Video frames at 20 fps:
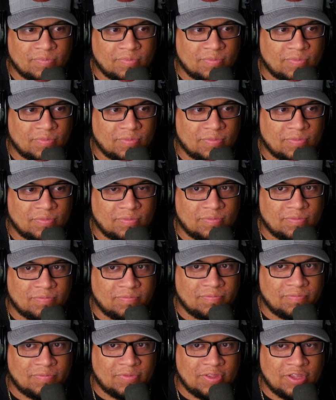In
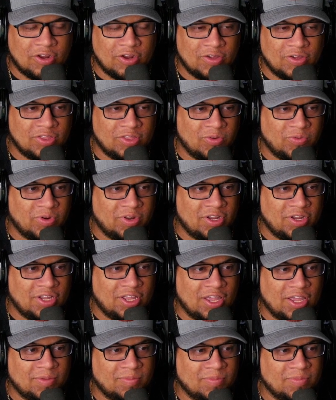the running
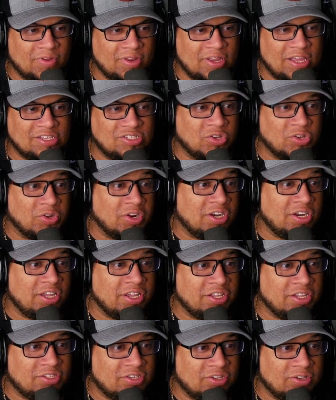game, he's going to
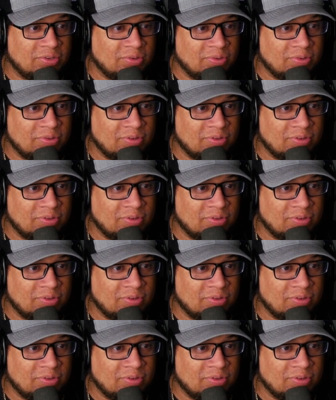need to.